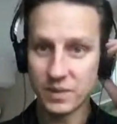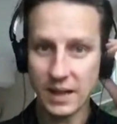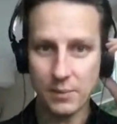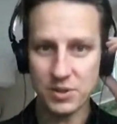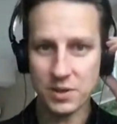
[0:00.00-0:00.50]

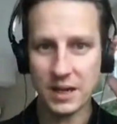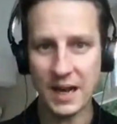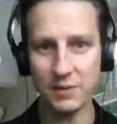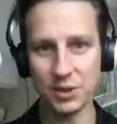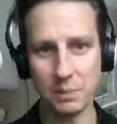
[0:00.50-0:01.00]
That was
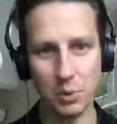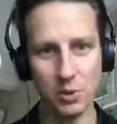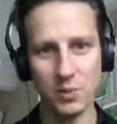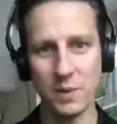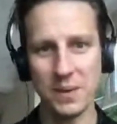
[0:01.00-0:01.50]
kind of at the
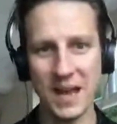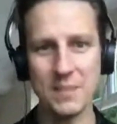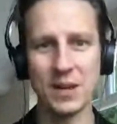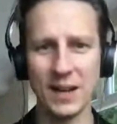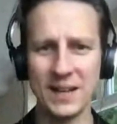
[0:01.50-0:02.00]
point where it
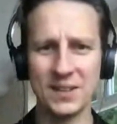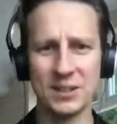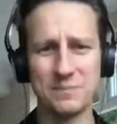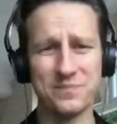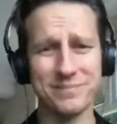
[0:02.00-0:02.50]
became clear
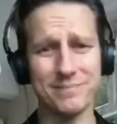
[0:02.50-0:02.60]
that